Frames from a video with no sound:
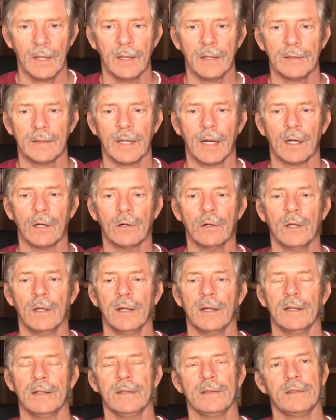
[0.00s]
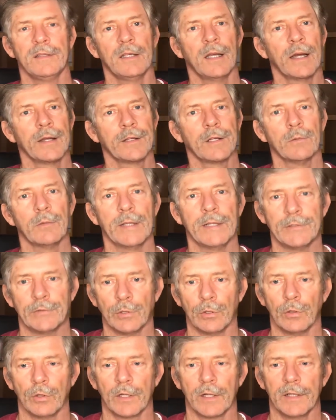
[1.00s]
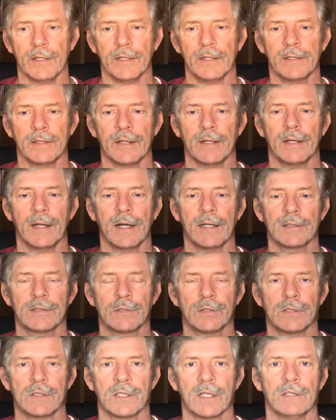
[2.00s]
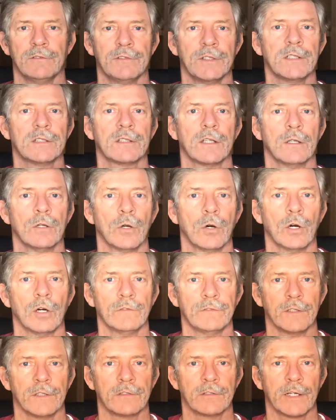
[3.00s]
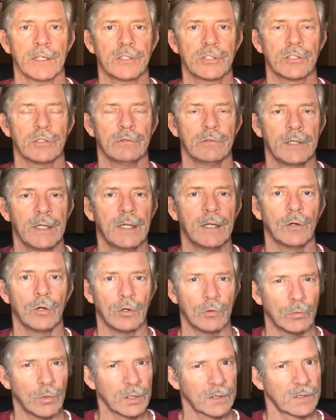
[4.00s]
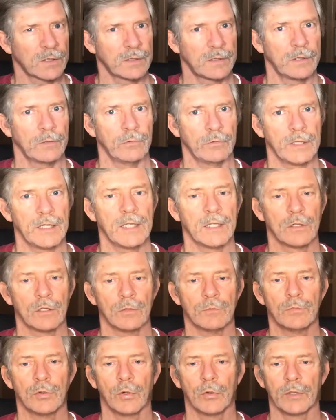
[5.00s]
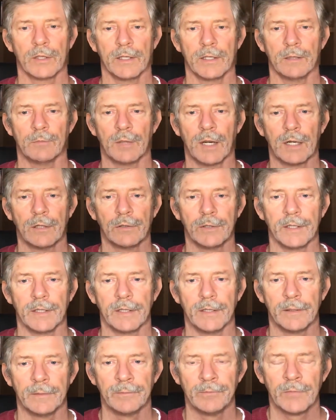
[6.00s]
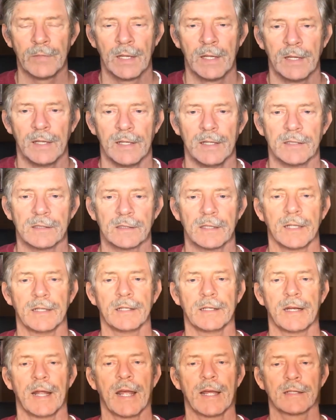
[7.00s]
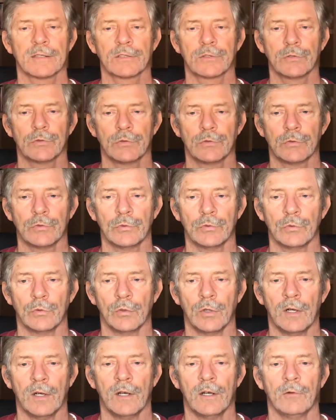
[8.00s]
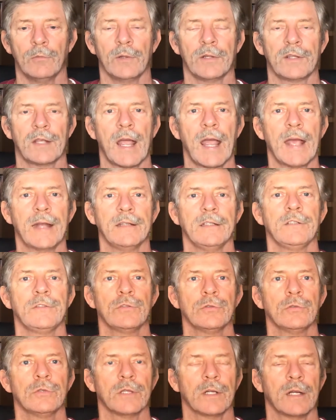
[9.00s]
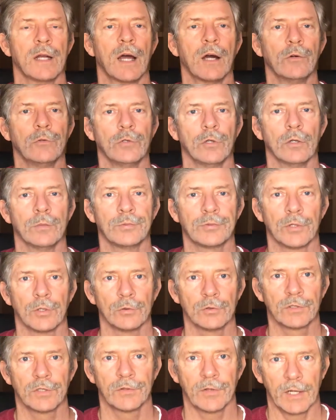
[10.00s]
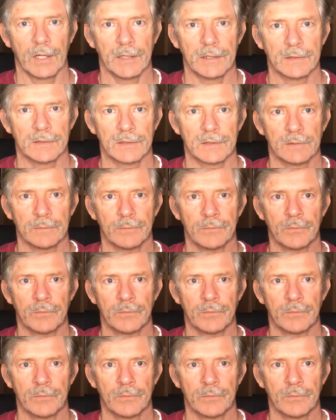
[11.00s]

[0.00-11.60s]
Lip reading: Now, the other way to look at it and ask yourself, is the law of attraction real, or what's the real component about it, is that it has to do with attitude and how you approach things.